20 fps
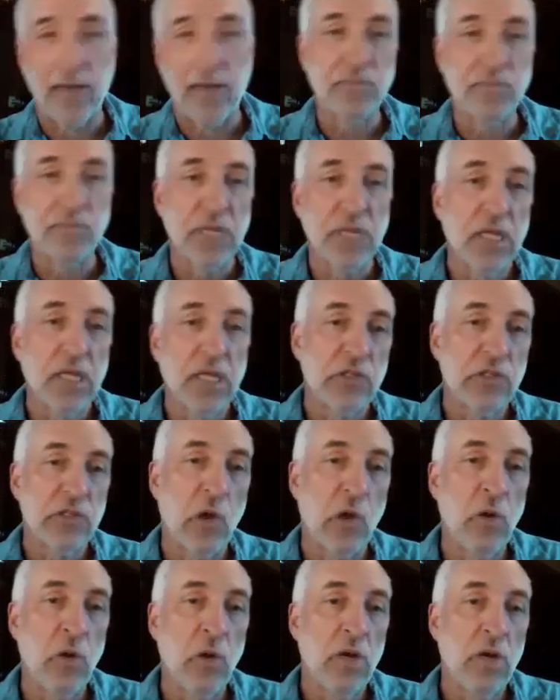that out.
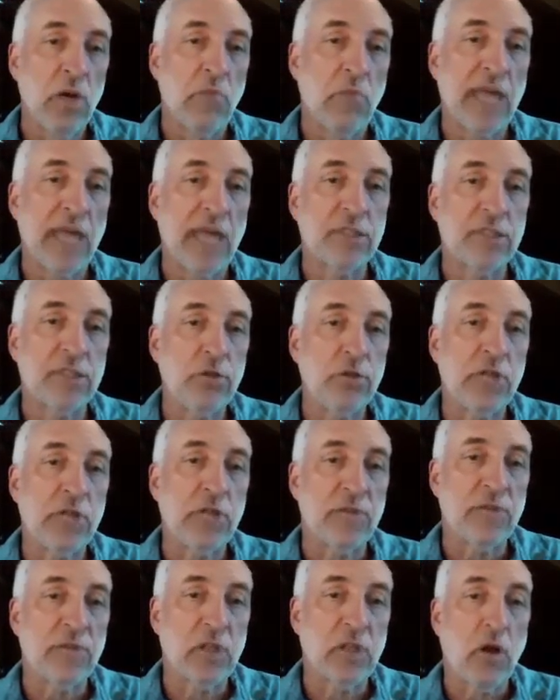So
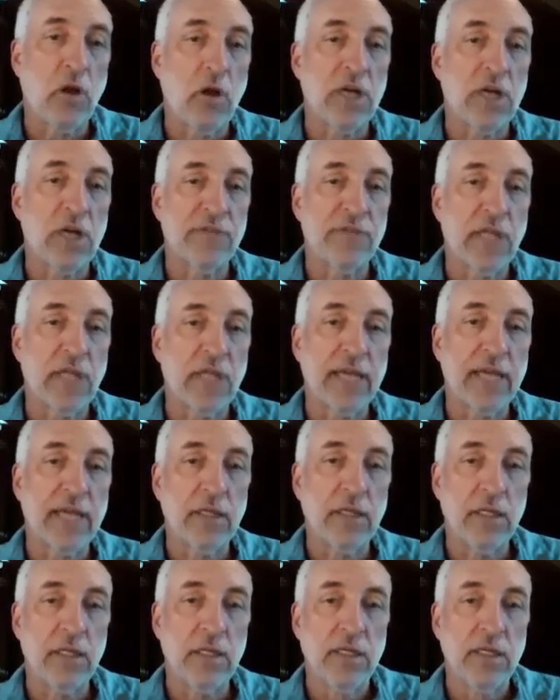minus 2 times the log of the
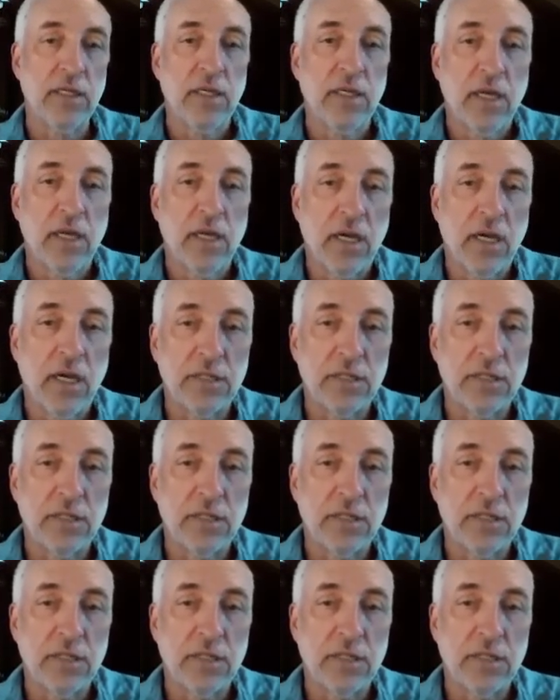likelihood